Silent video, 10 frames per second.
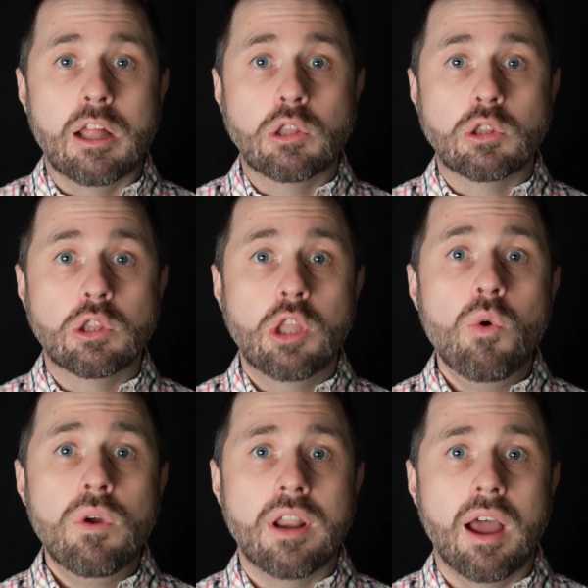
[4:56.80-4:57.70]

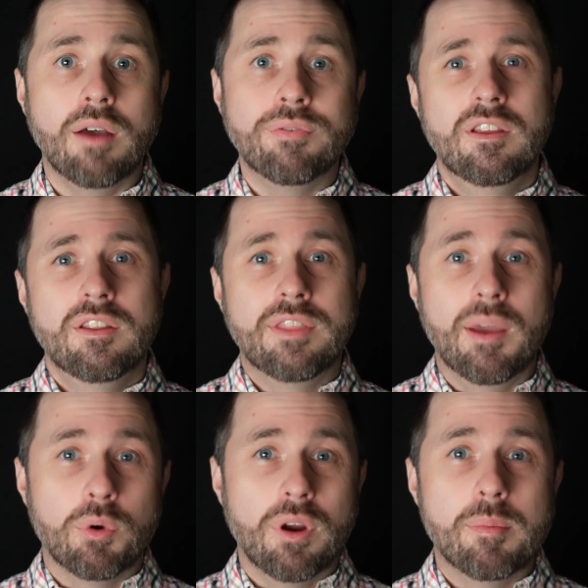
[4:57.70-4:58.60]
low enough that
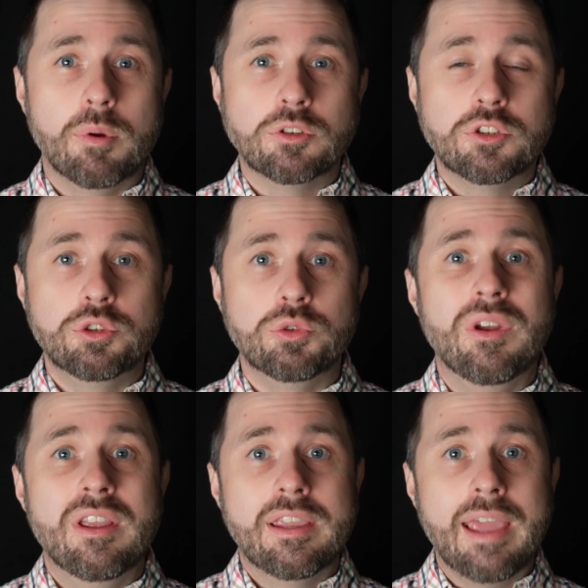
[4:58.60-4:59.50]
we're able to
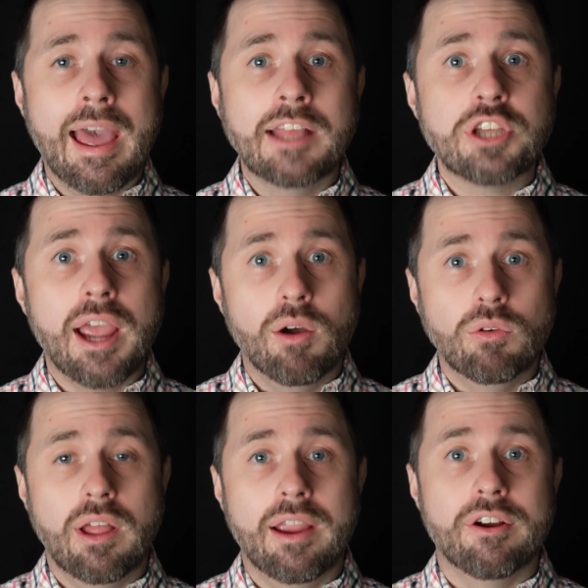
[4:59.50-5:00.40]
catch
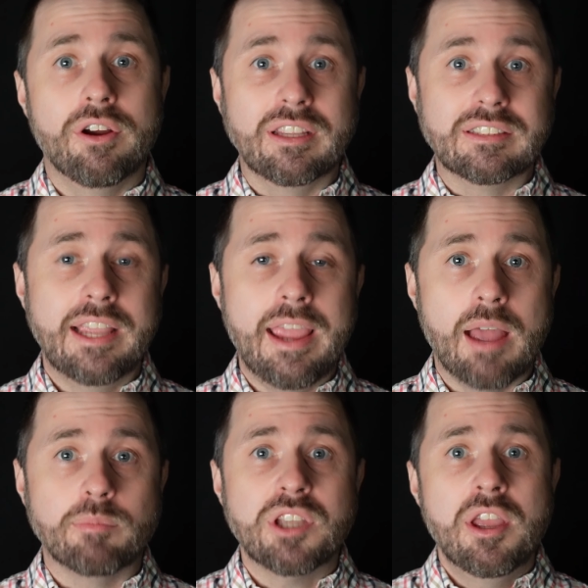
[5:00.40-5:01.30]
outlier
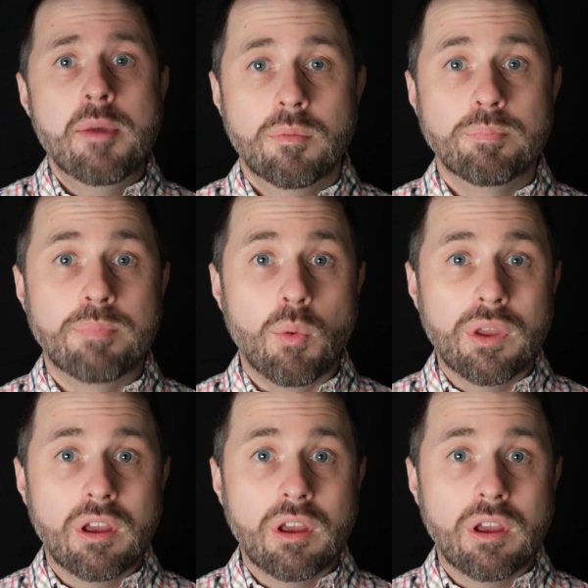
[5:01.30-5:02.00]
exams, but we